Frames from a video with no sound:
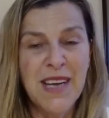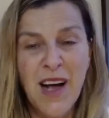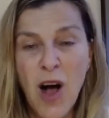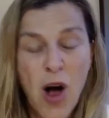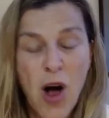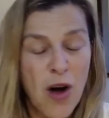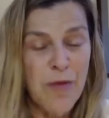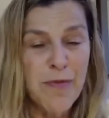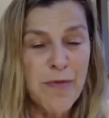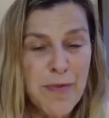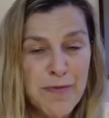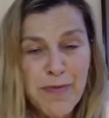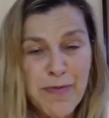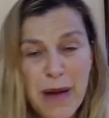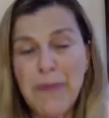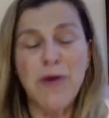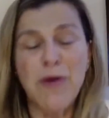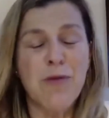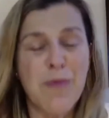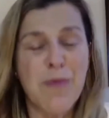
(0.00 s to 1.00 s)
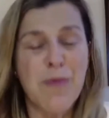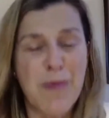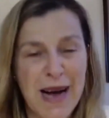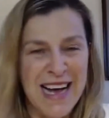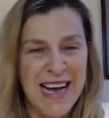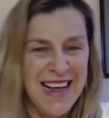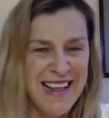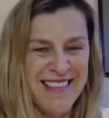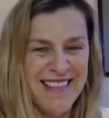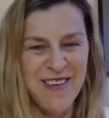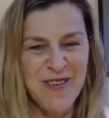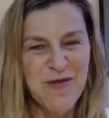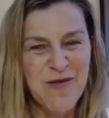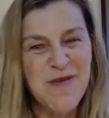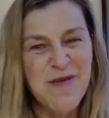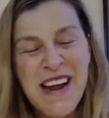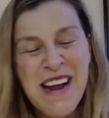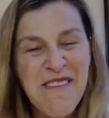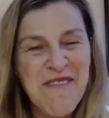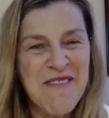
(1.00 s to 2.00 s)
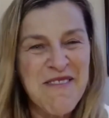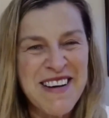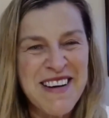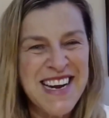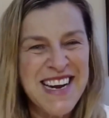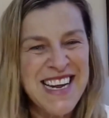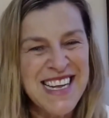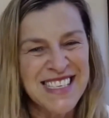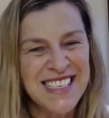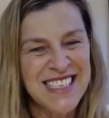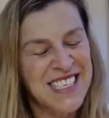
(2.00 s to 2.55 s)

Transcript: a hot bubble bath or whatever it is,